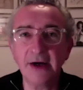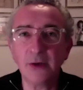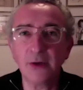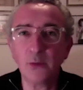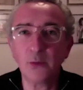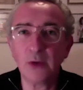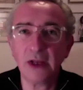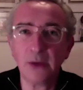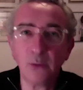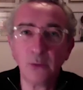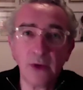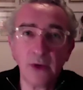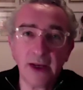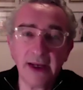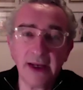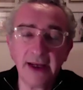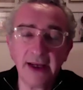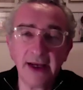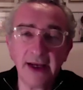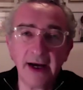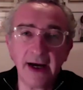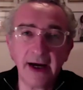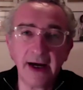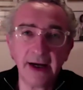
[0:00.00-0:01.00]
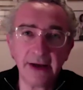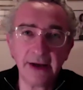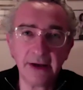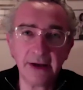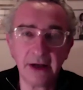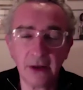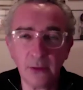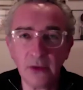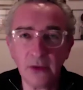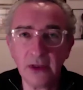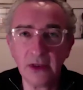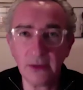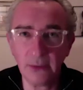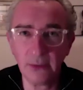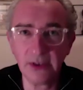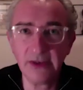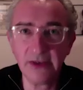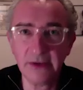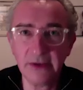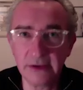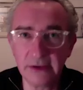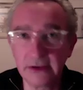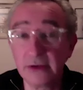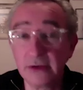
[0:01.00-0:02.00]
we, we, uh, you know, we,
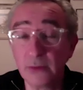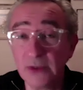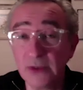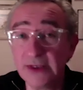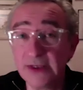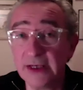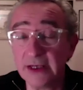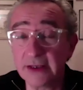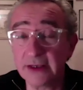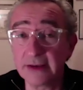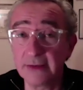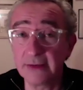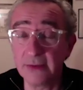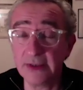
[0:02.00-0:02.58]
we, we did,